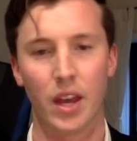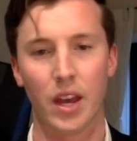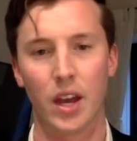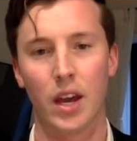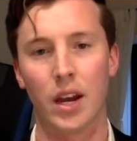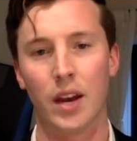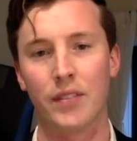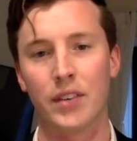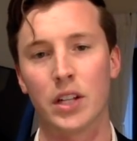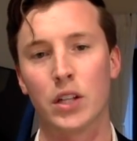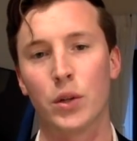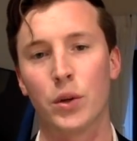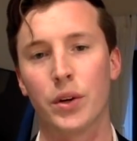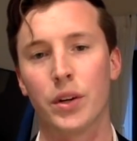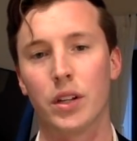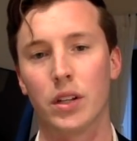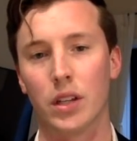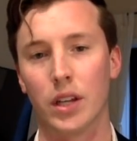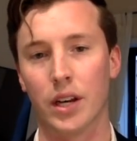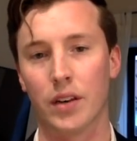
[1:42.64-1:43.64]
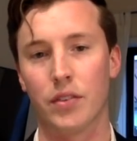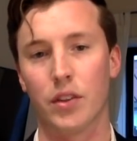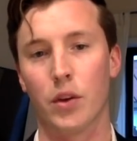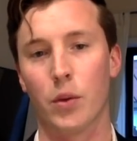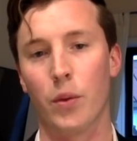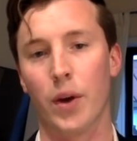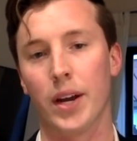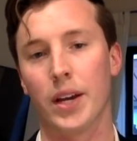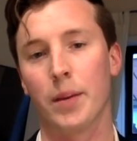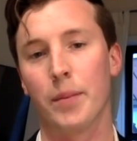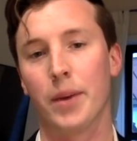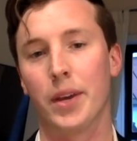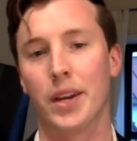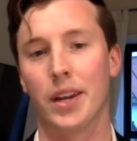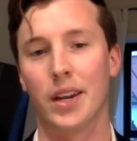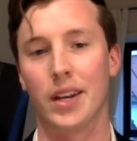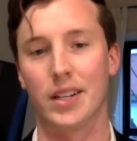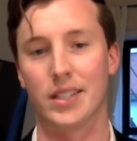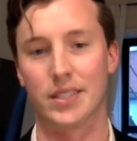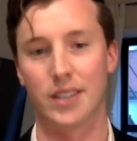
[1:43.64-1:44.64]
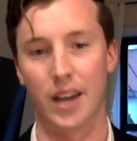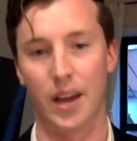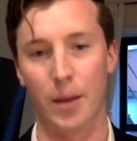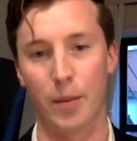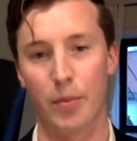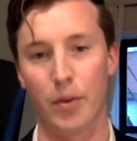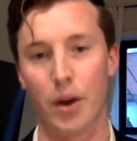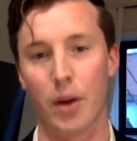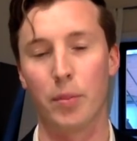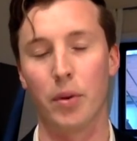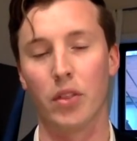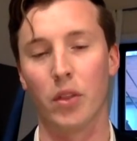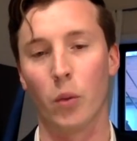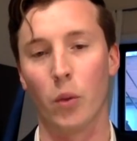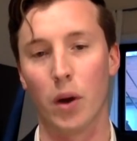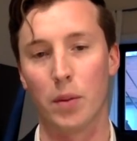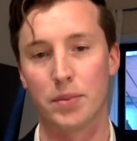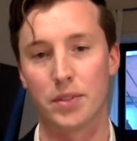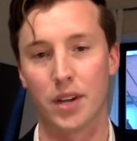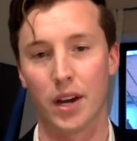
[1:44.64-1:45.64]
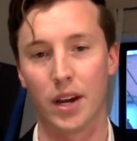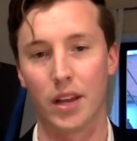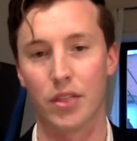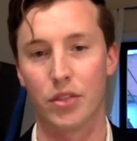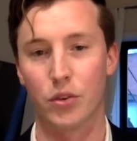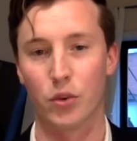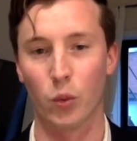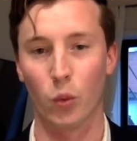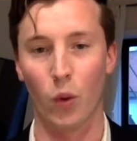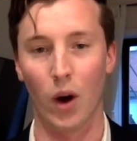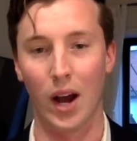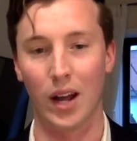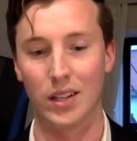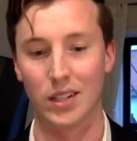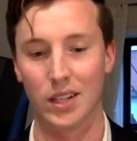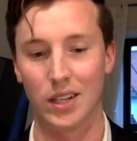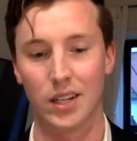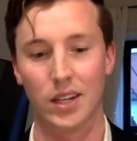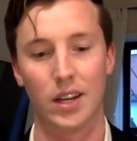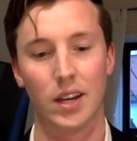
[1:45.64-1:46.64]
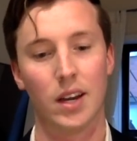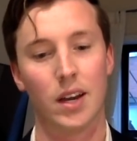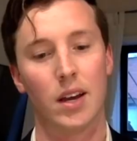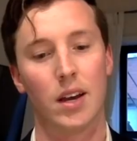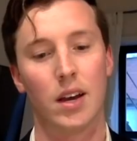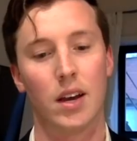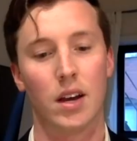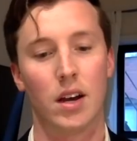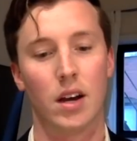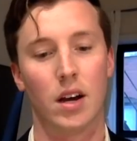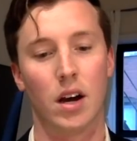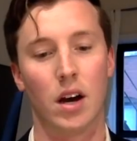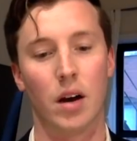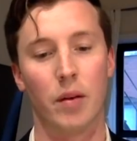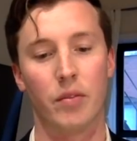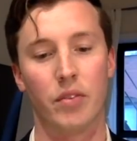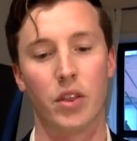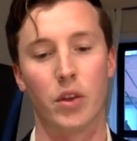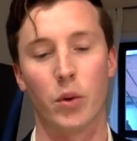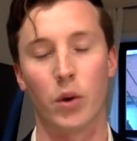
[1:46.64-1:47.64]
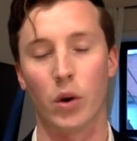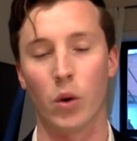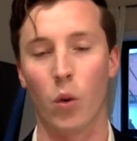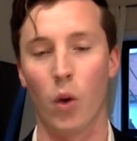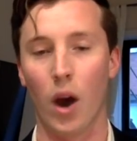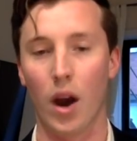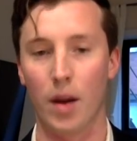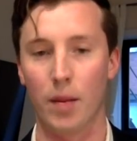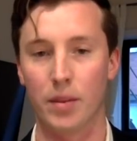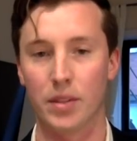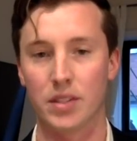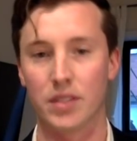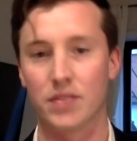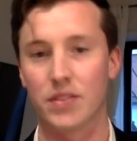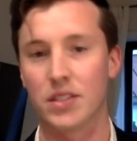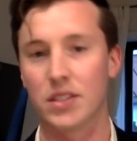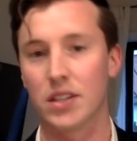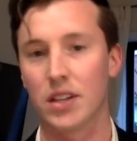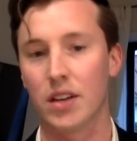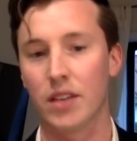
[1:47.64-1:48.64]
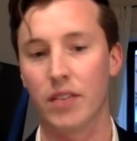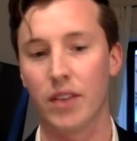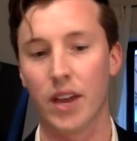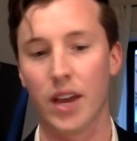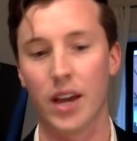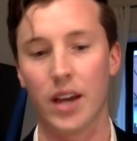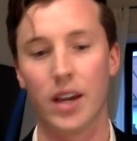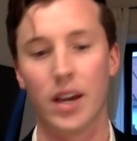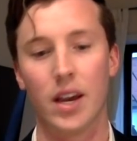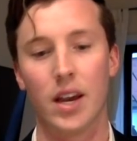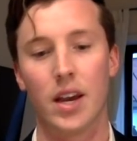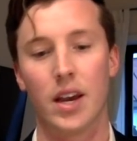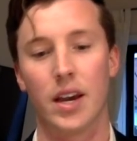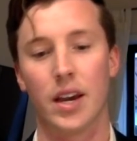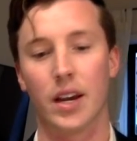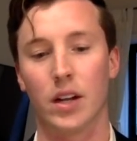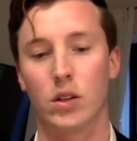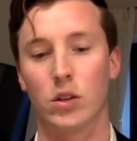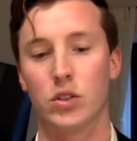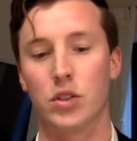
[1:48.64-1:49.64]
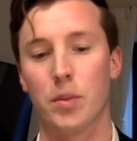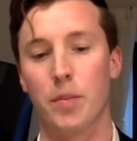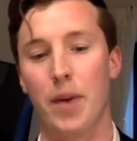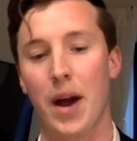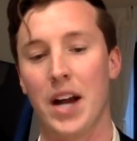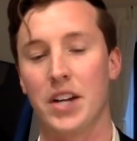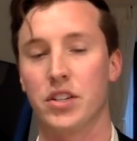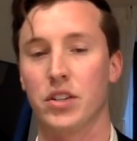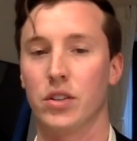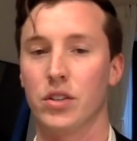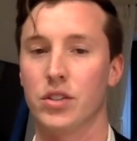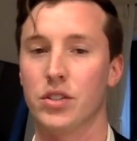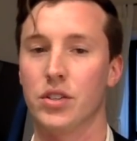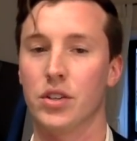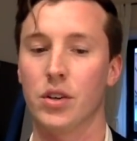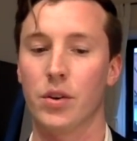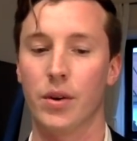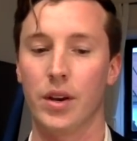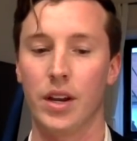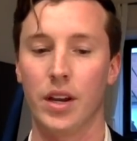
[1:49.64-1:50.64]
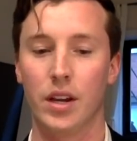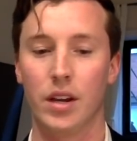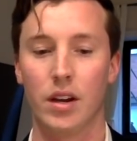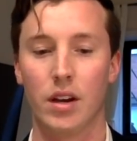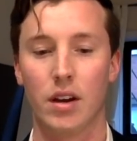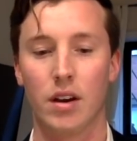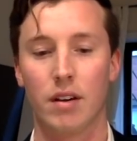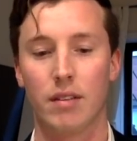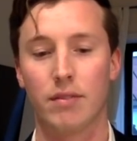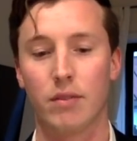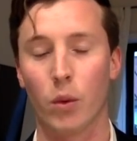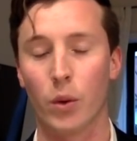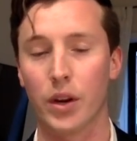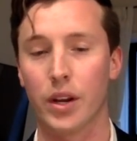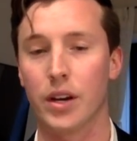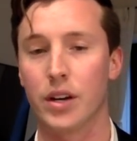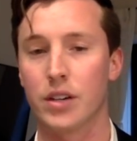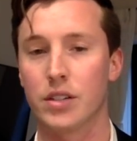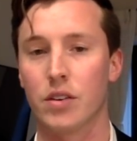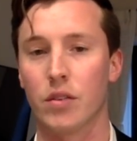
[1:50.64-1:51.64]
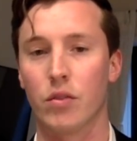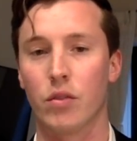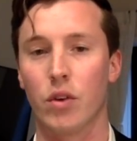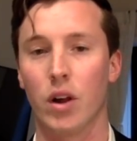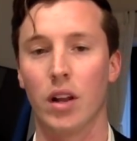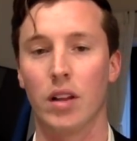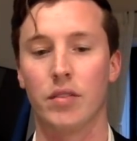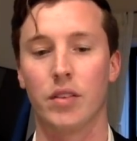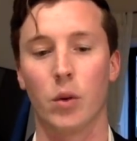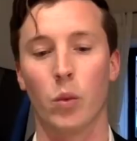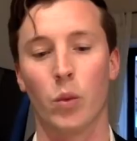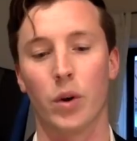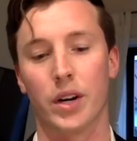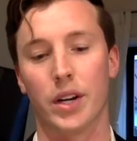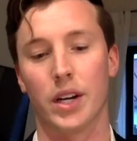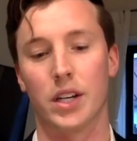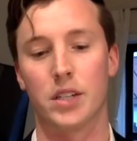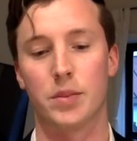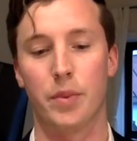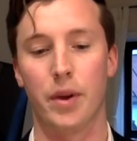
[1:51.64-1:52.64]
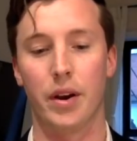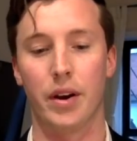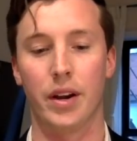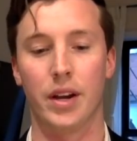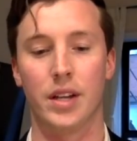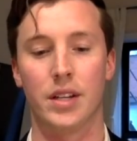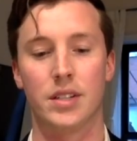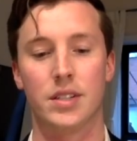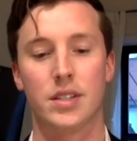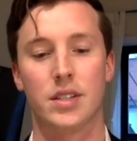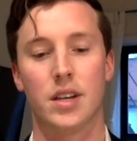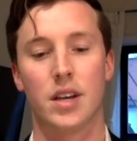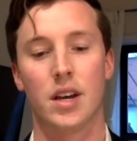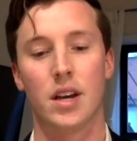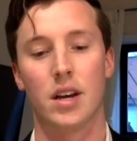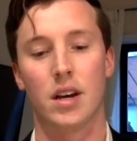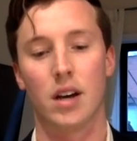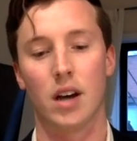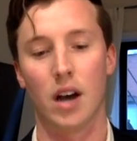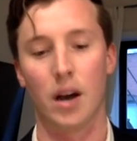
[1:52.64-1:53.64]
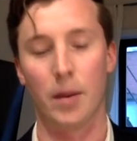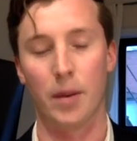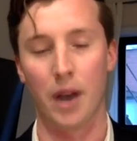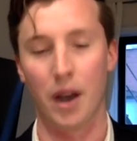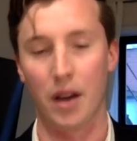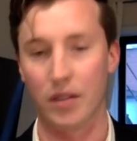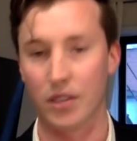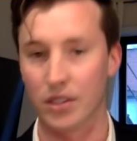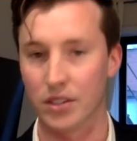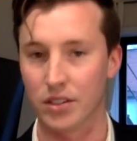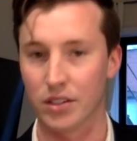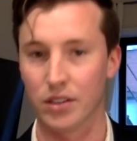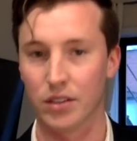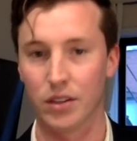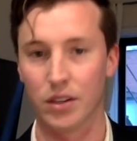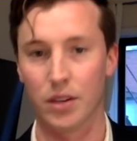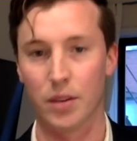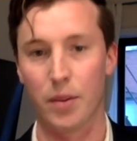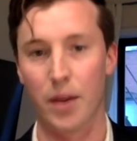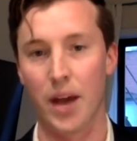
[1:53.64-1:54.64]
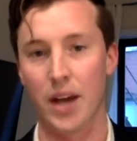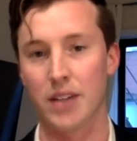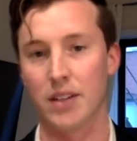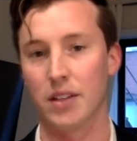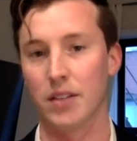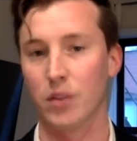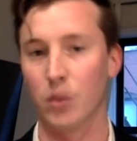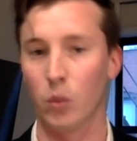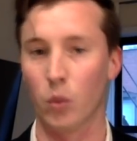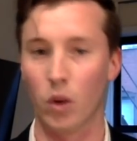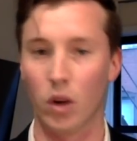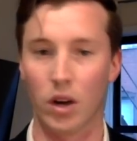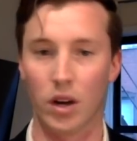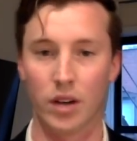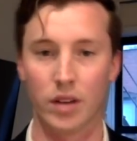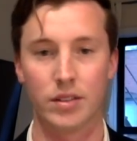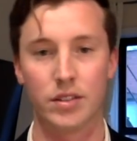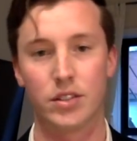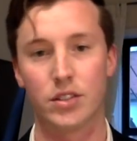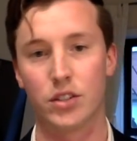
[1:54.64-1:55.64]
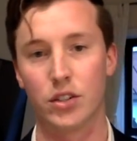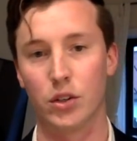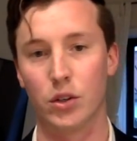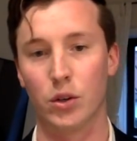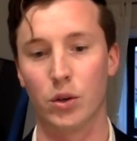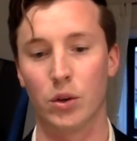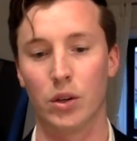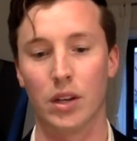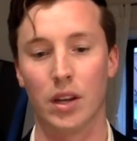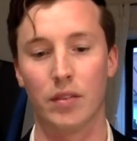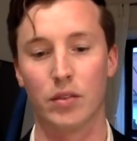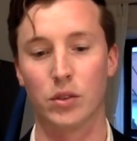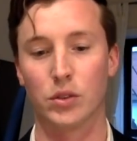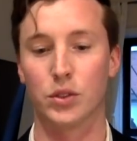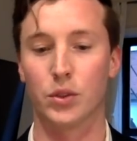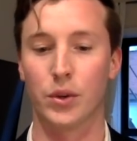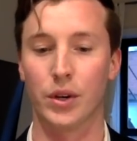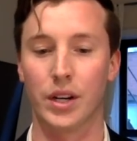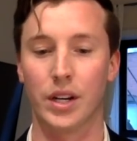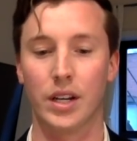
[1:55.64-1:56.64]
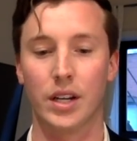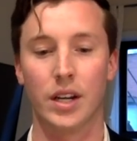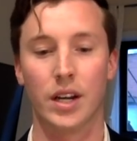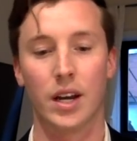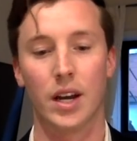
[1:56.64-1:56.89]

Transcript: And I've included a link for the recommended exam prep on the website through Wiley. For the requirements of the CFA, it includes your bachelor's degree, 4 years of relevant work experience, and obviously you need to pass Level 1, 2, and Level 3.